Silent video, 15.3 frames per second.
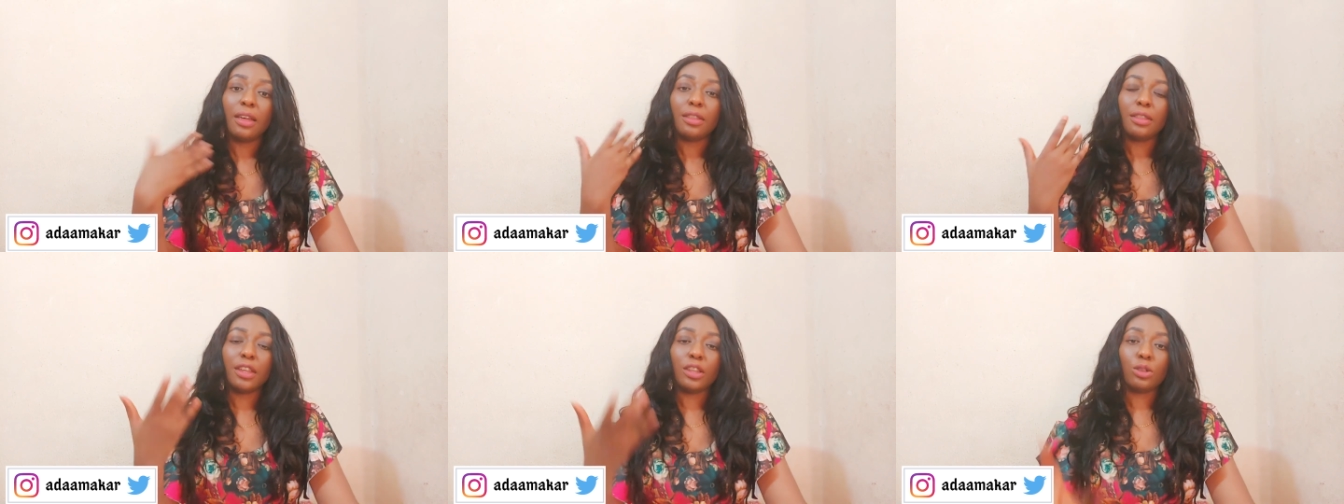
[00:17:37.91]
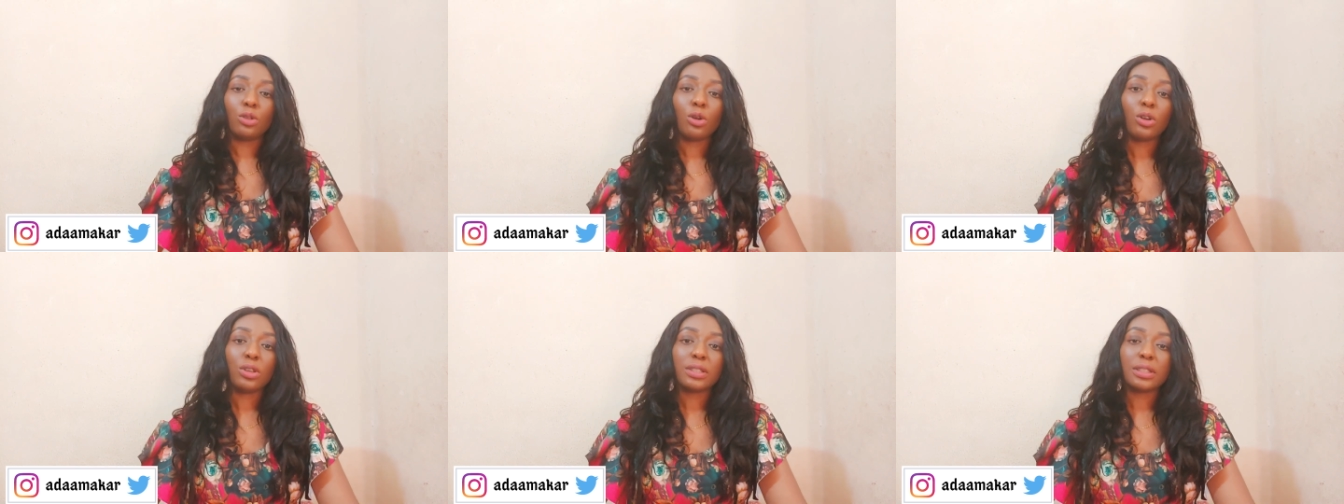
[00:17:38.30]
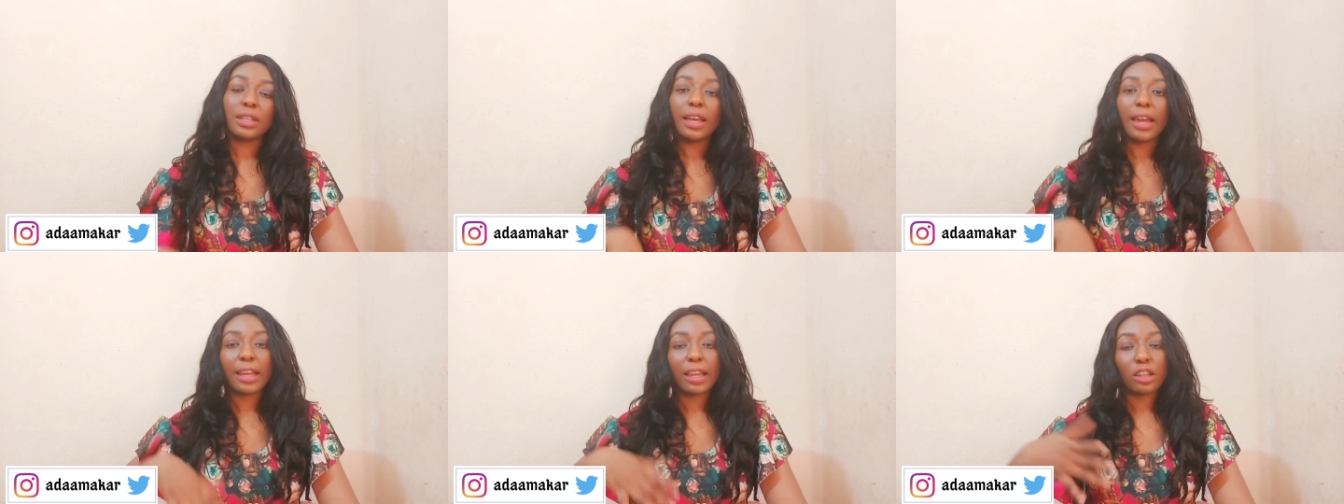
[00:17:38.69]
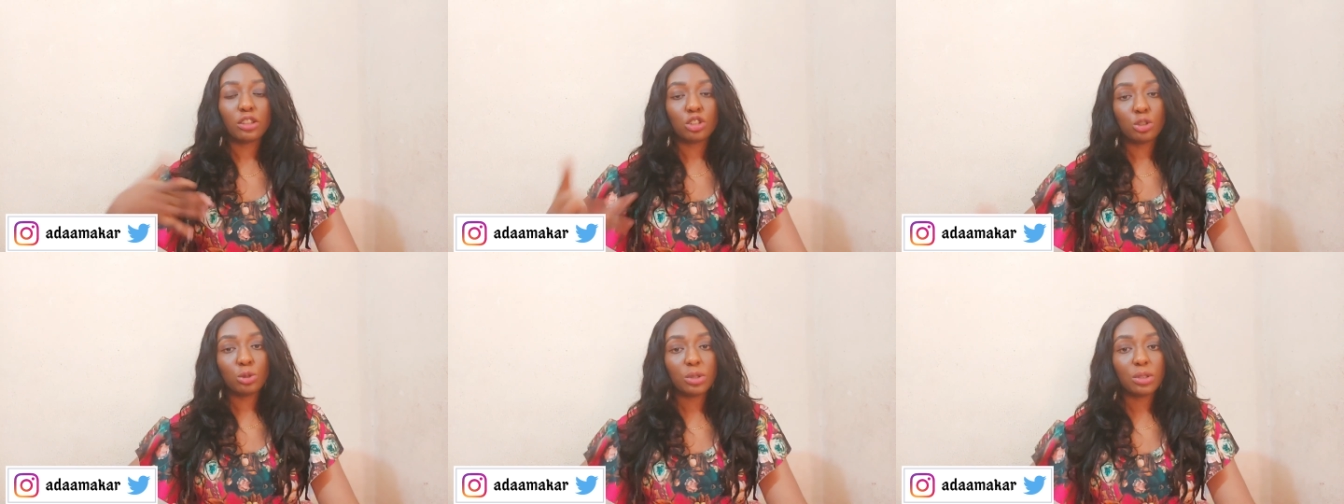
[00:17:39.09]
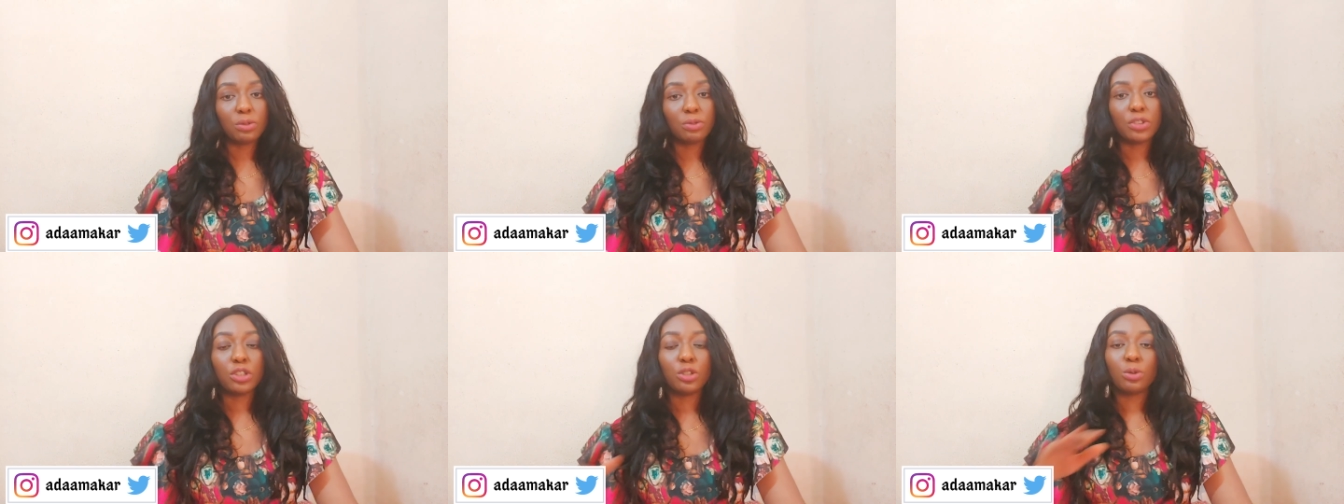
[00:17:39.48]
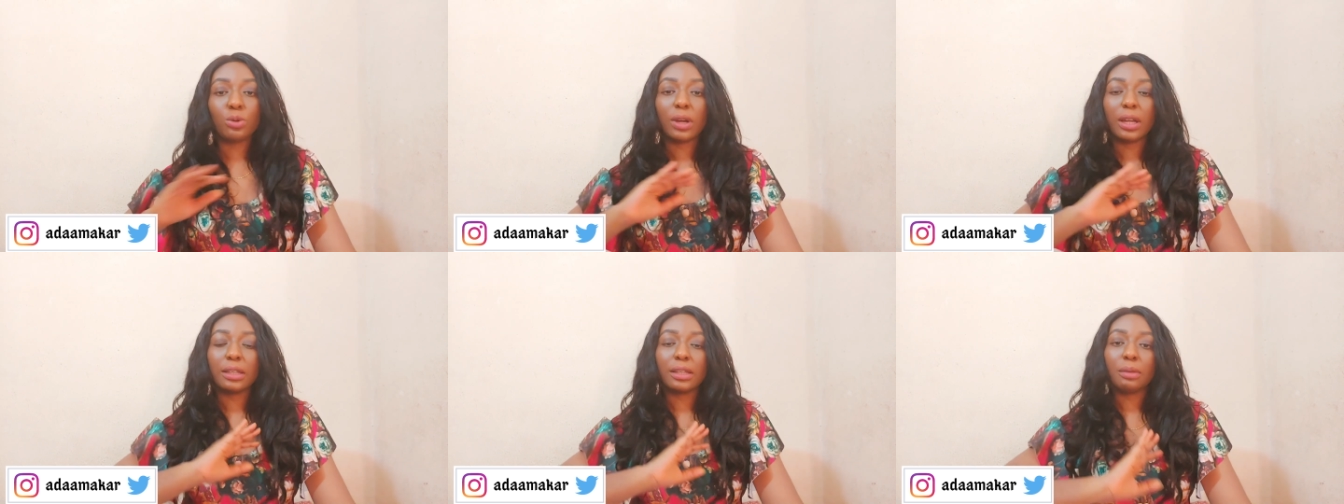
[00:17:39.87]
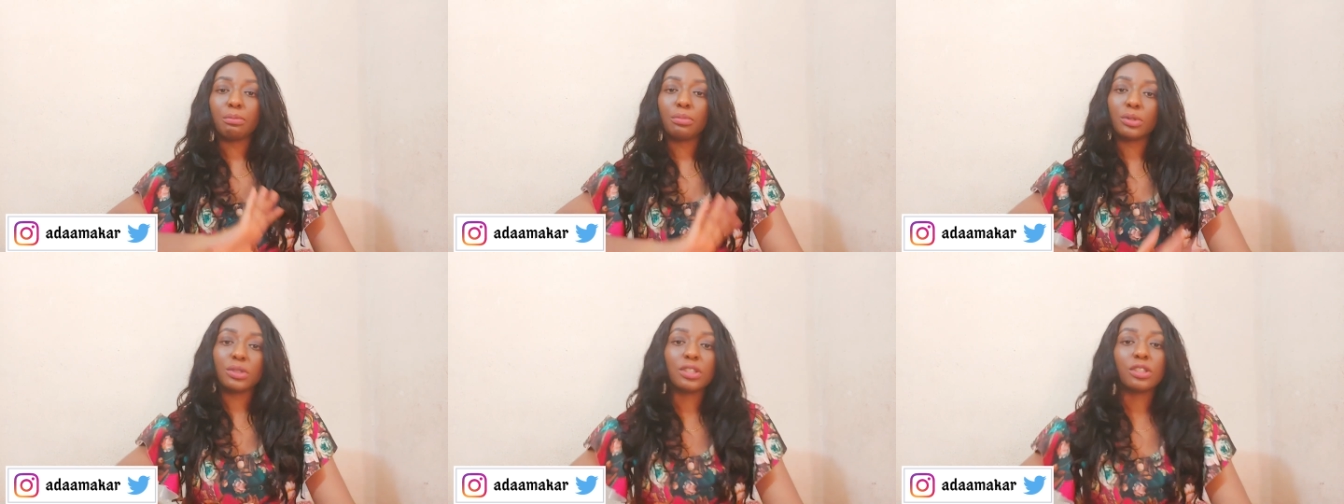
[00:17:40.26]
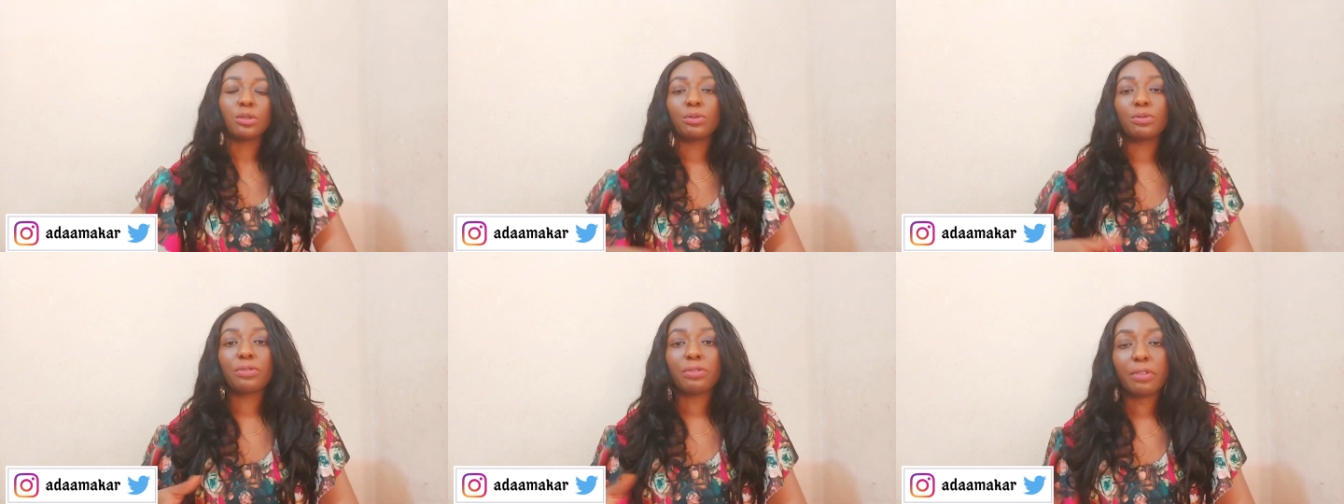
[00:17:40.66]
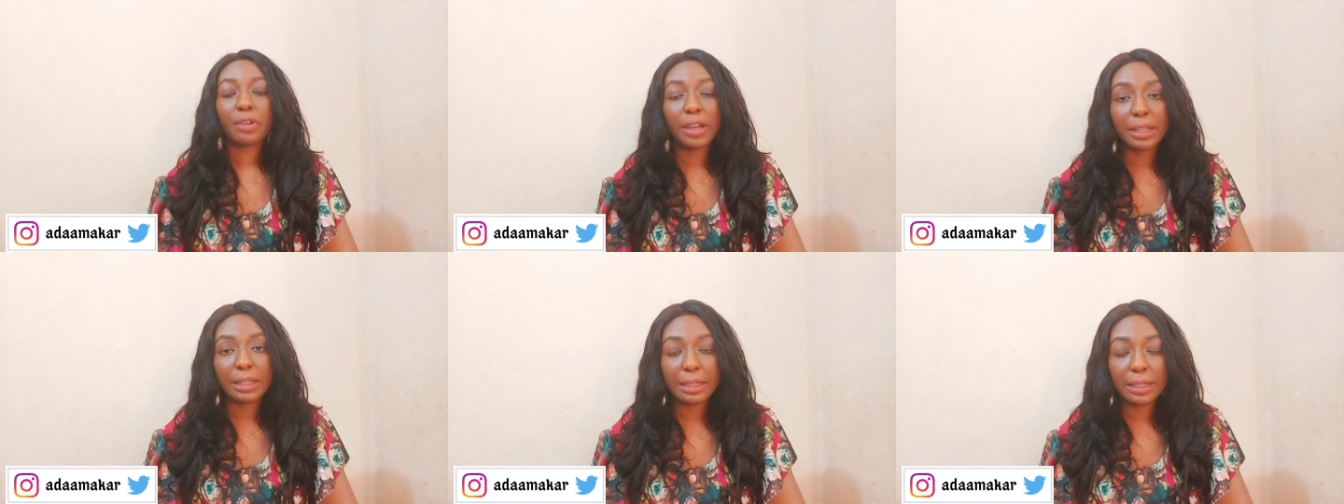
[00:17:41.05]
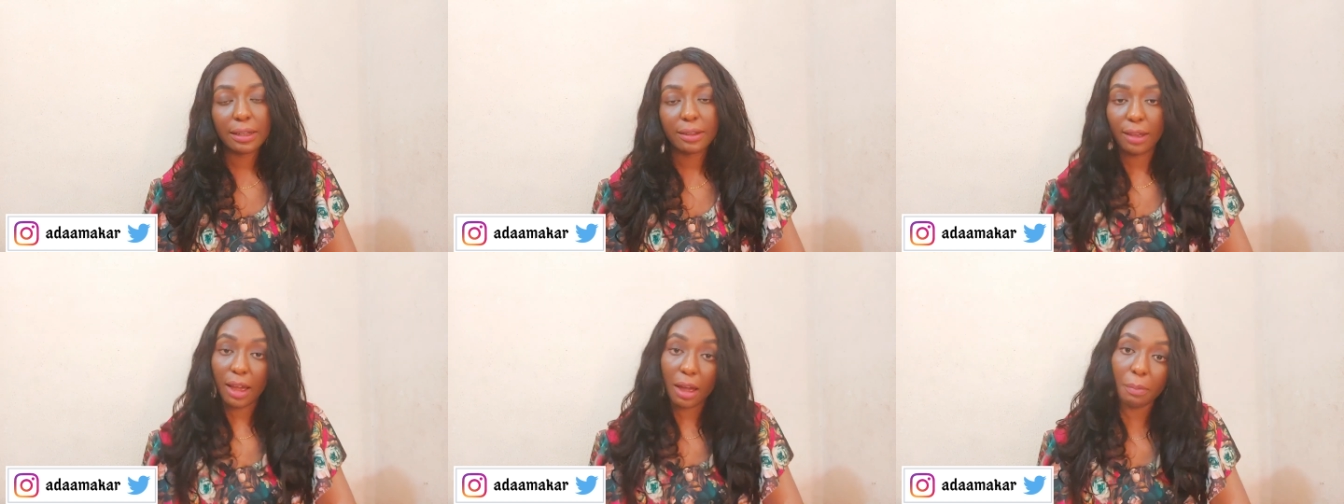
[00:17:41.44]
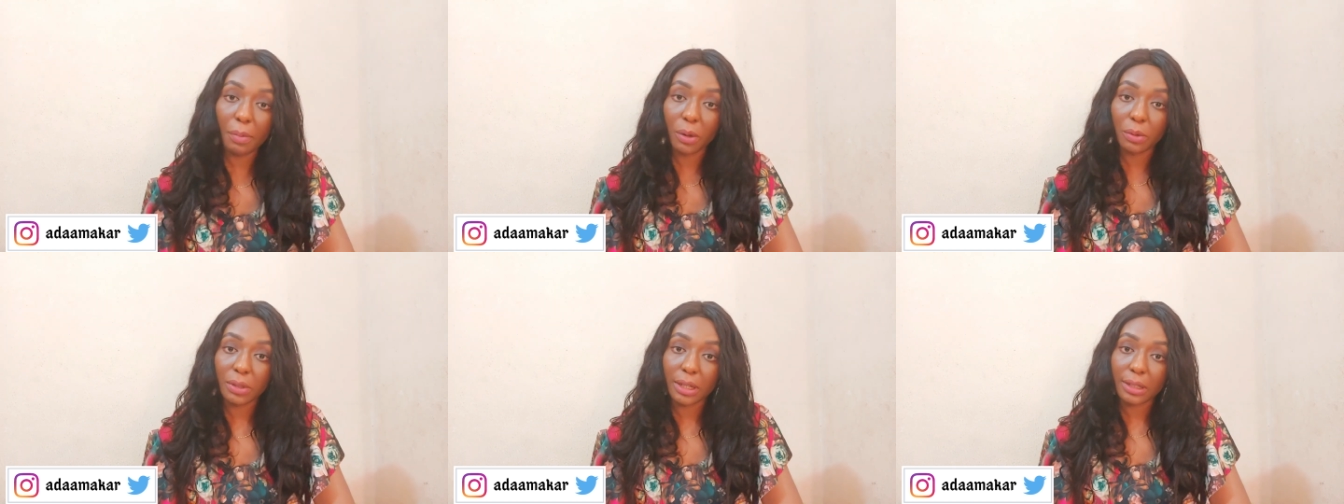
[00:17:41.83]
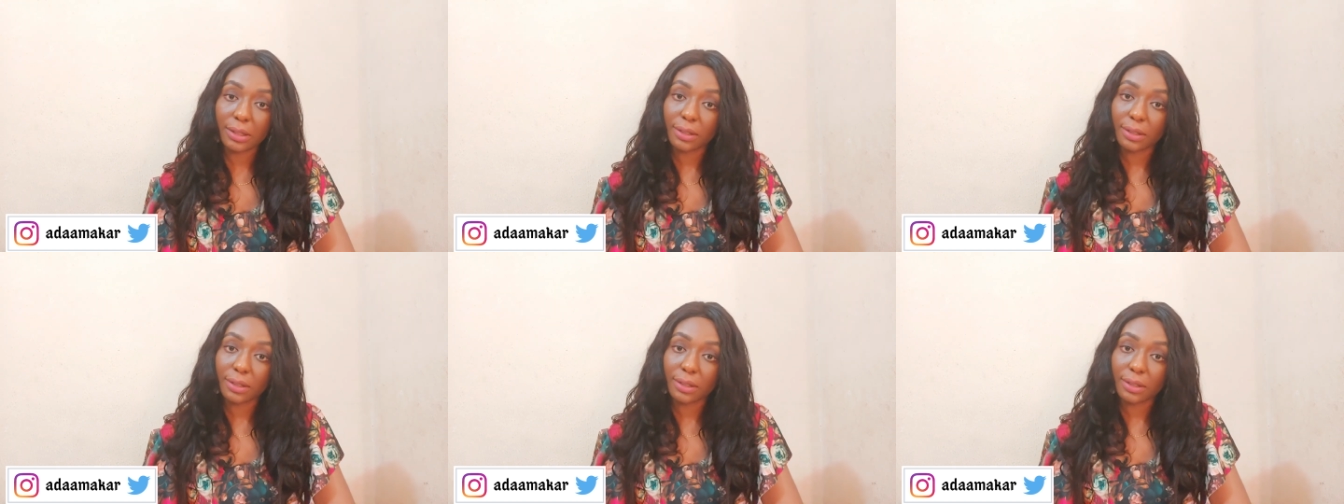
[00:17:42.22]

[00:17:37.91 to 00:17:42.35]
then Thursday I can shoot the video and then post it on Friday. How about that?